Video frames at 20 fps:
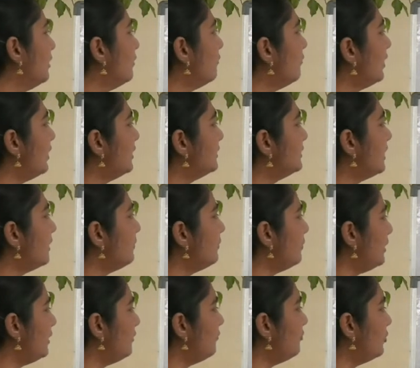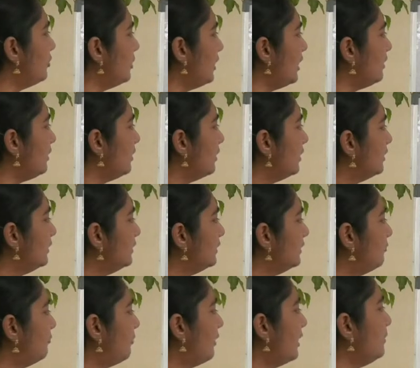For example, if you take
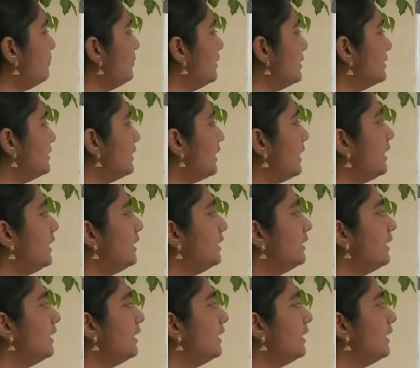5 plus 3,